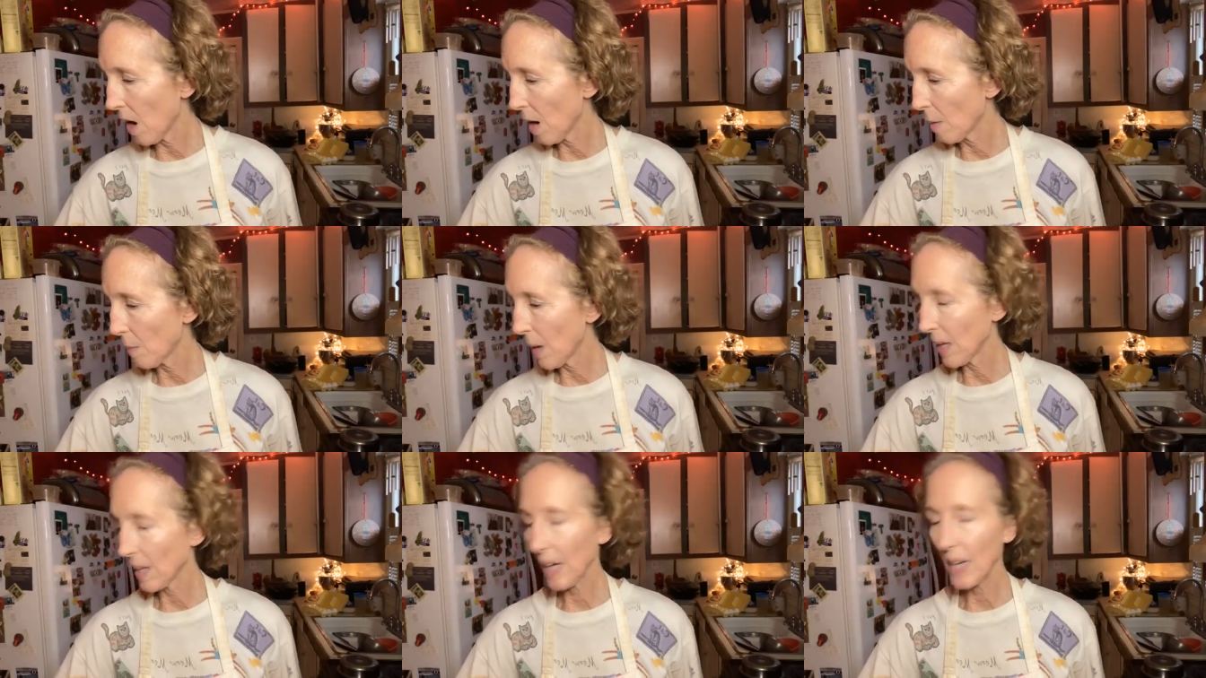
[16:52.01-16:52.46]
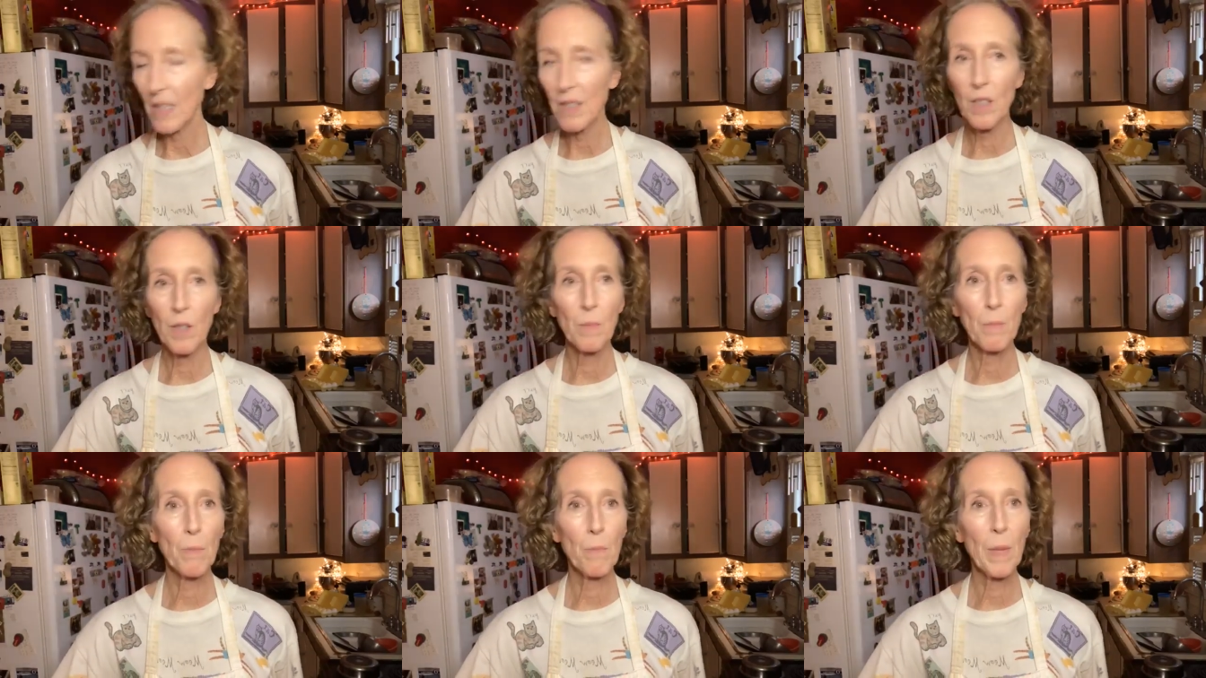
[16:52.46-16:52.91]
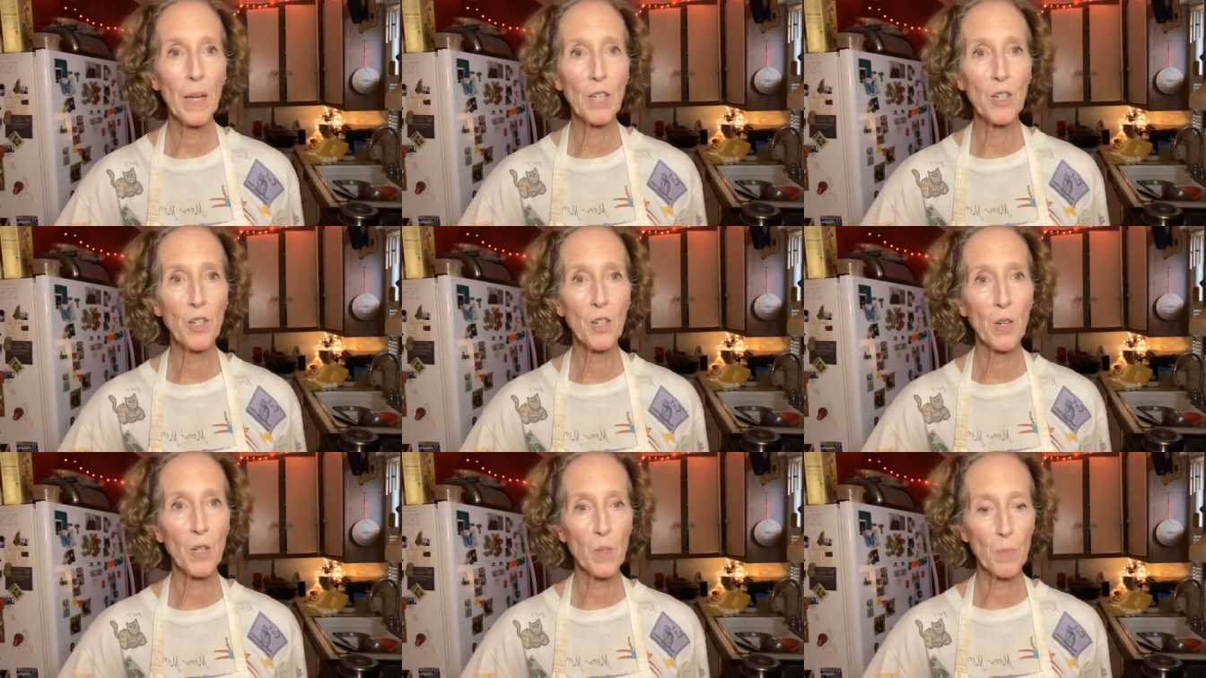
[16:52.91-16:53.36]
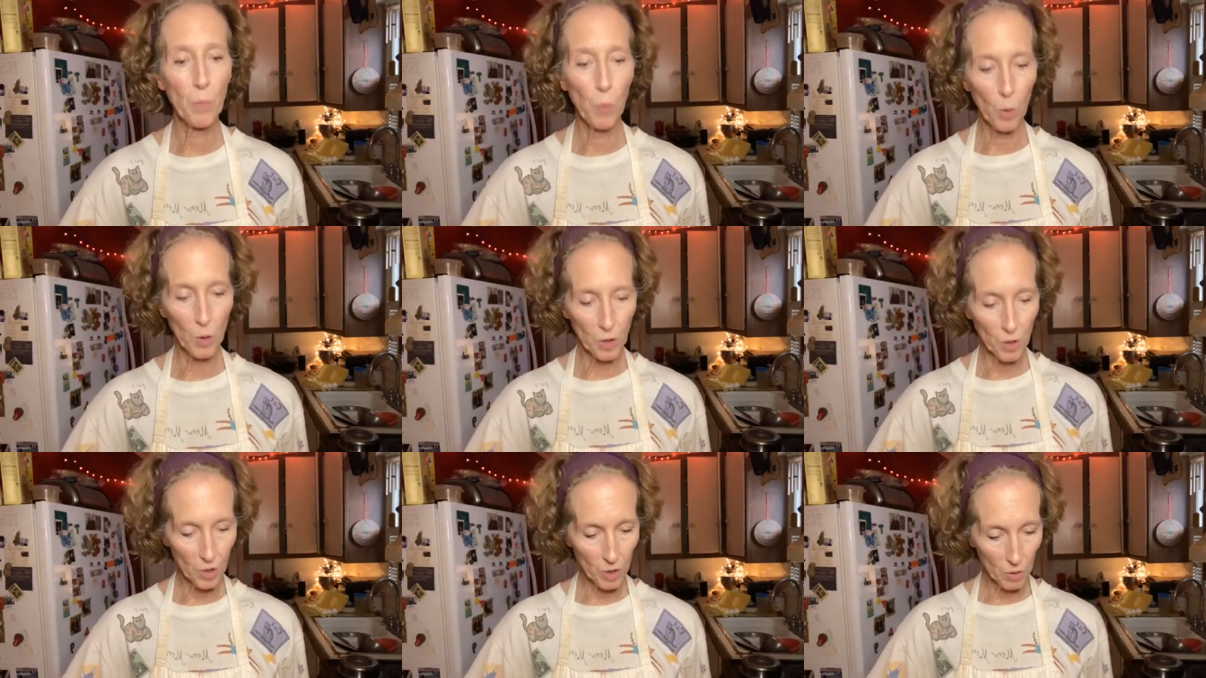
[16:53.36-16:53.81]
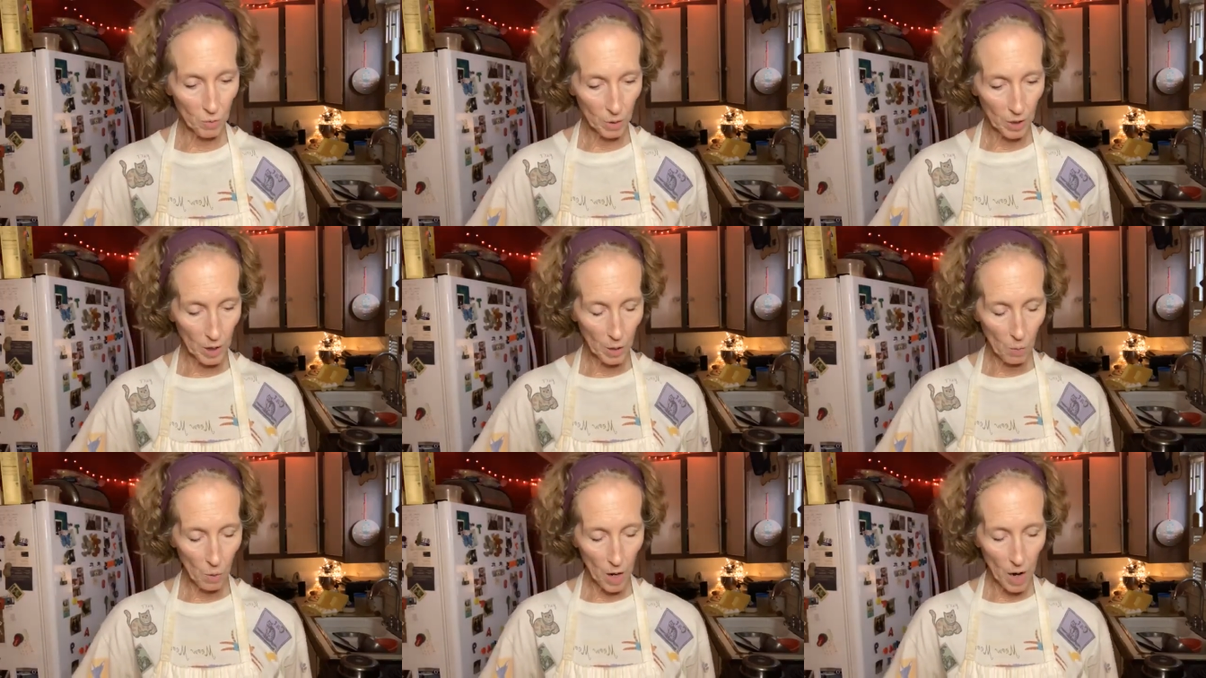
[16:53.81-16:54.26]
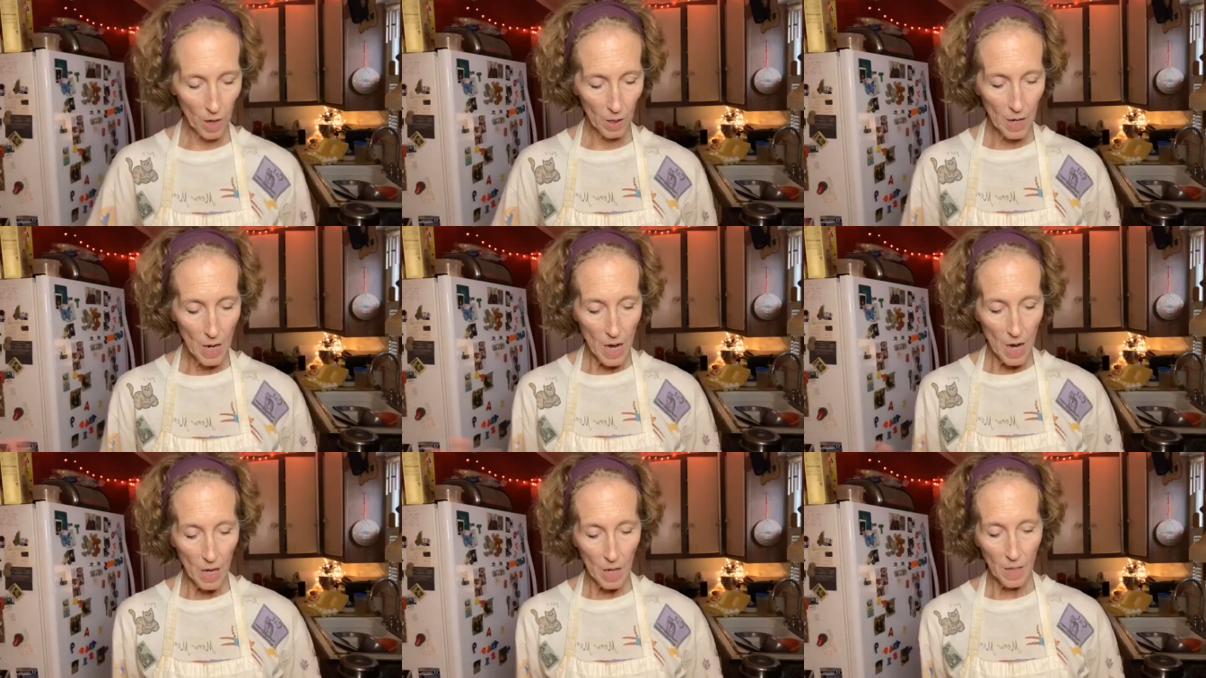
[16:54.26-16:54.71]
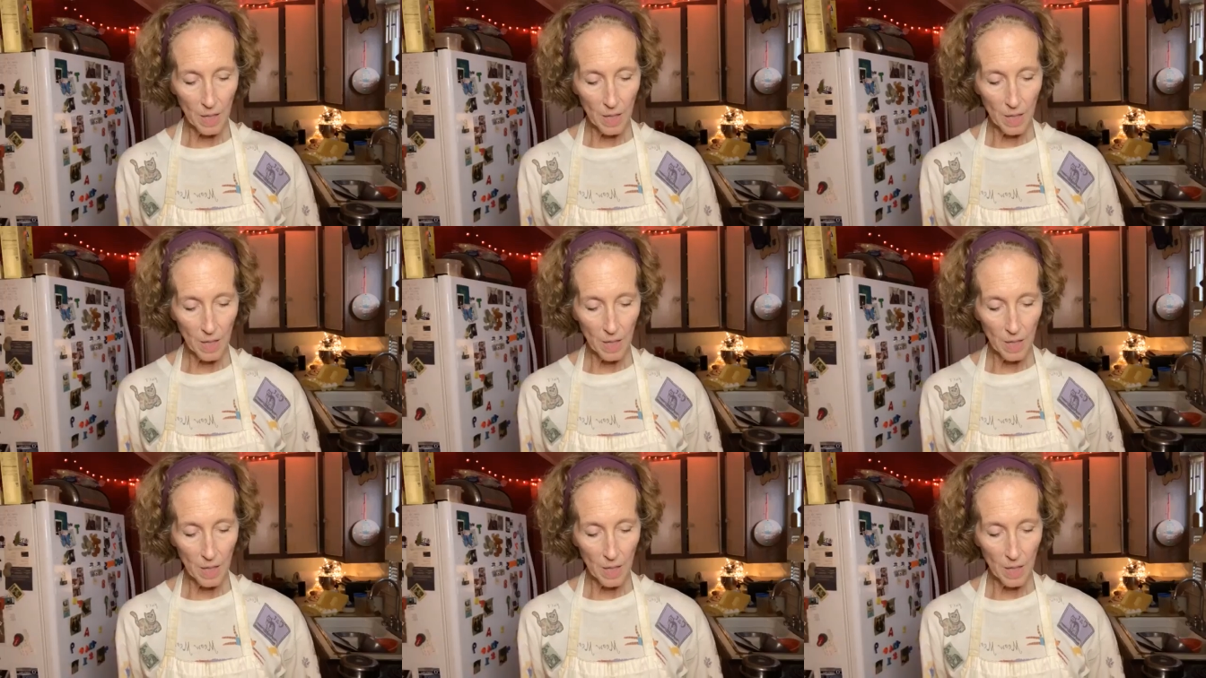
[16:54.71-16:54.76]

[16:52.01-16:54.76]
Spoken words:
I like to make sure it's portioned really well.